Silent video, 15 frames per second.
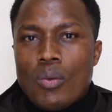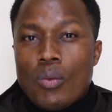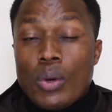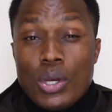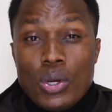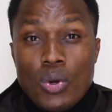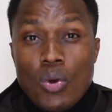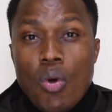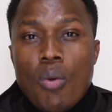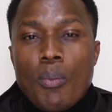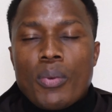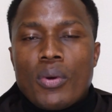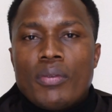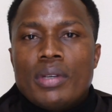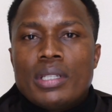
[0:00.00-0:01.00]
We know
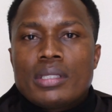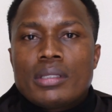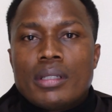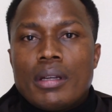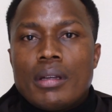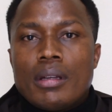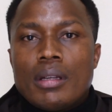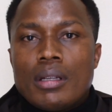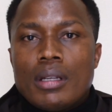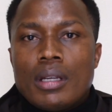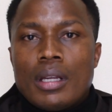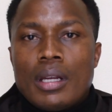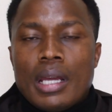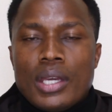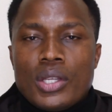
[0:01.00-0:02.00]
Prophet
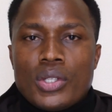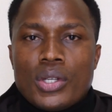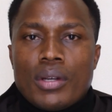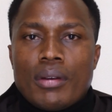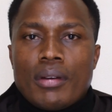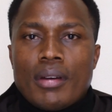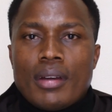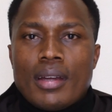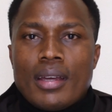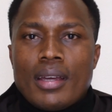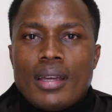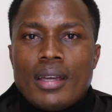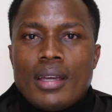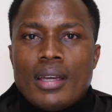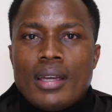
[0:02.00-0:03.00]
Elijah.
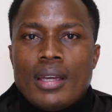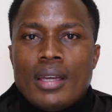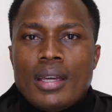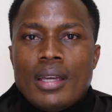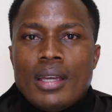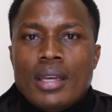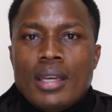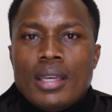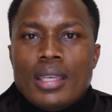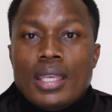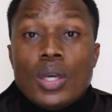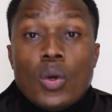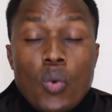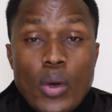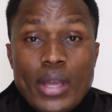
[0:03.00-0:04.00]

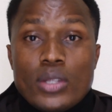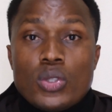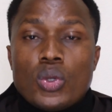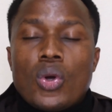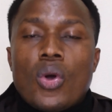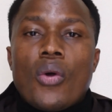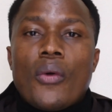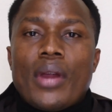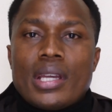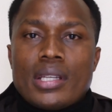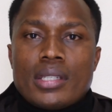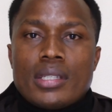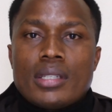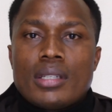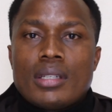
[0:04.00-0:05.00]
He went to
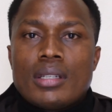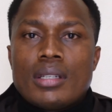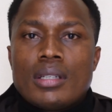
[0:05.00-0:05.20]
correct